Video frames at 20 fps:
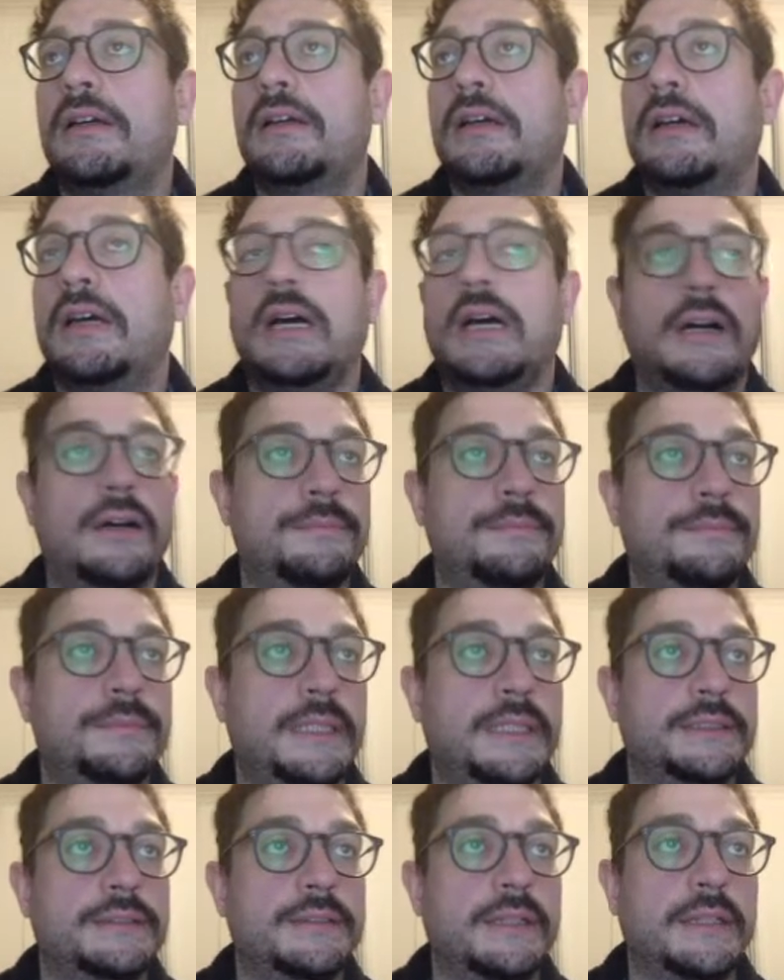Oh, that's
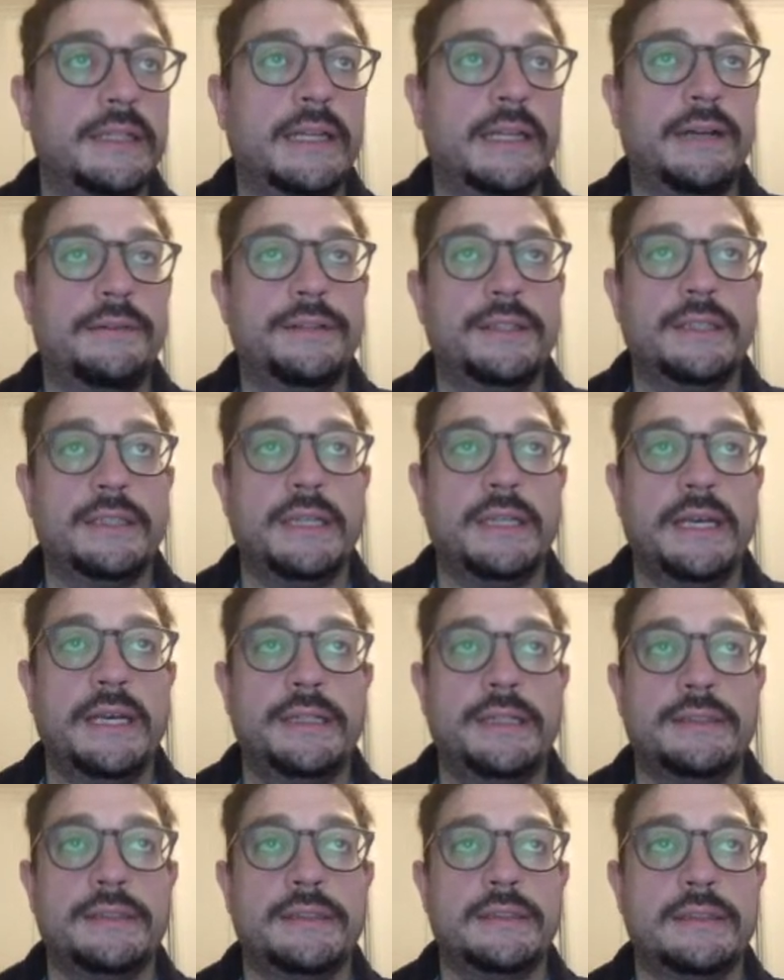right, I haven't
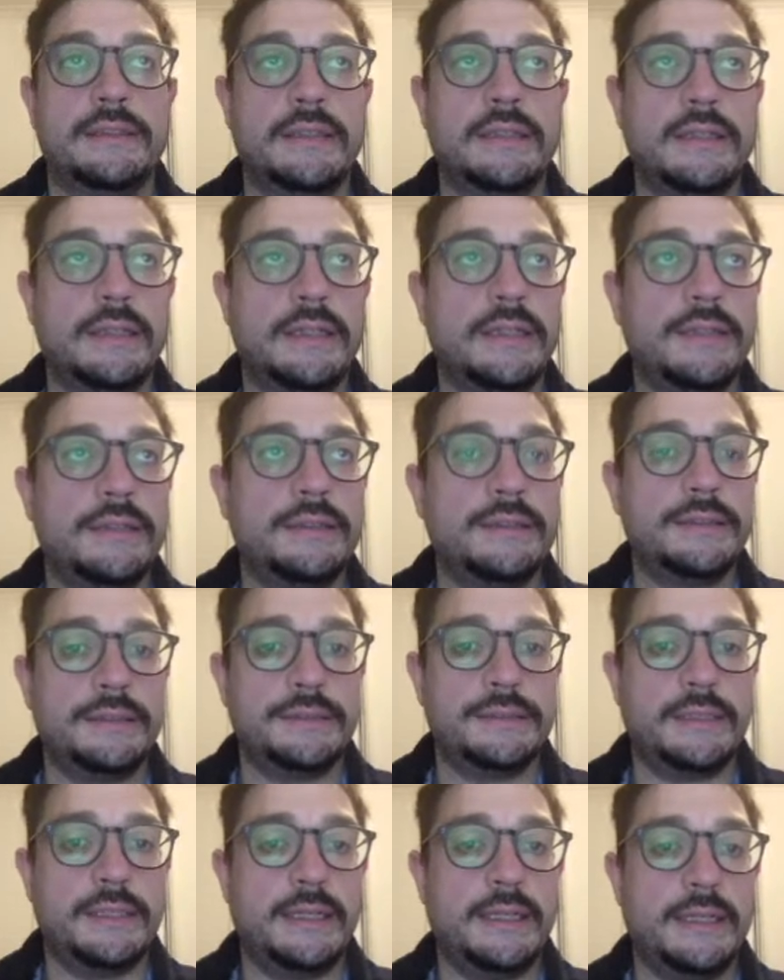added this
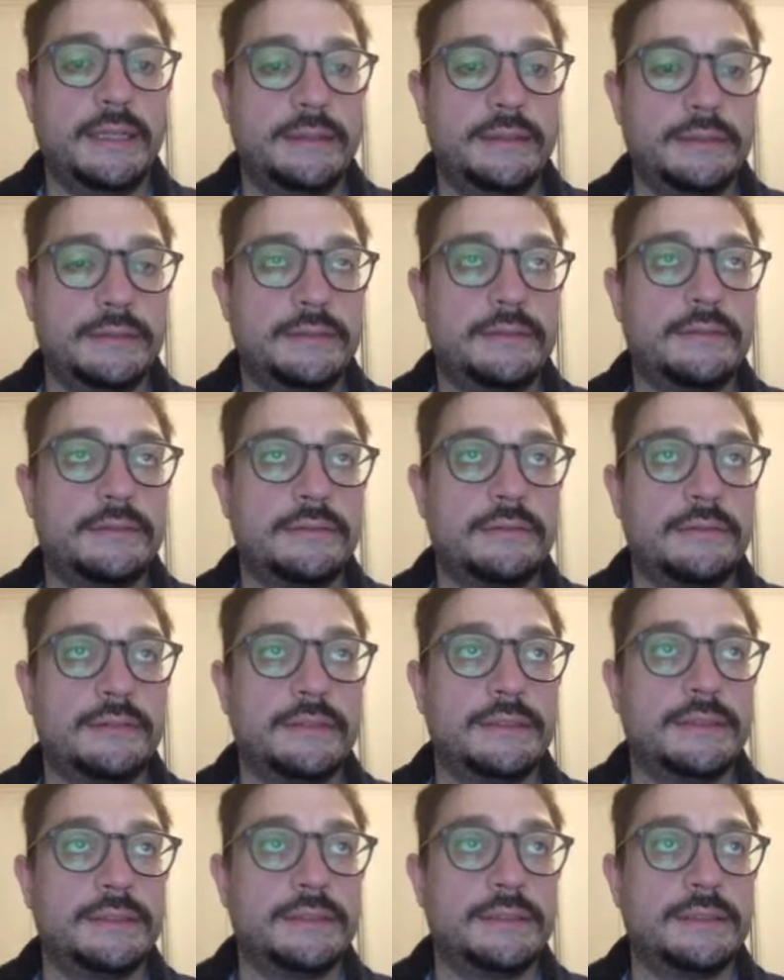line, which
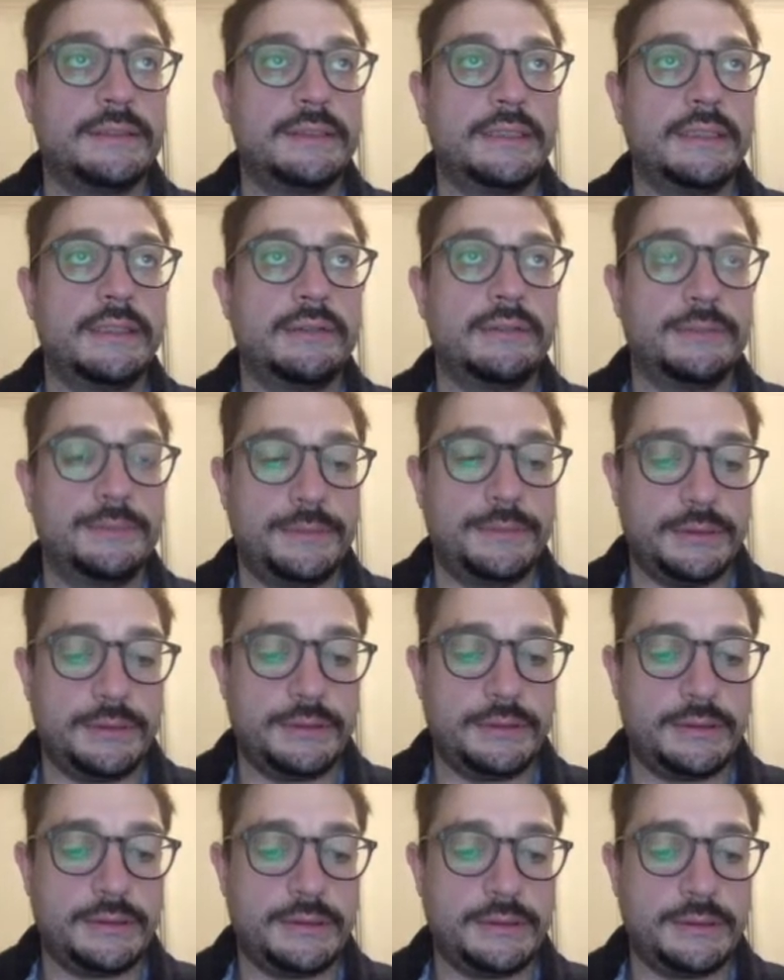is the remote.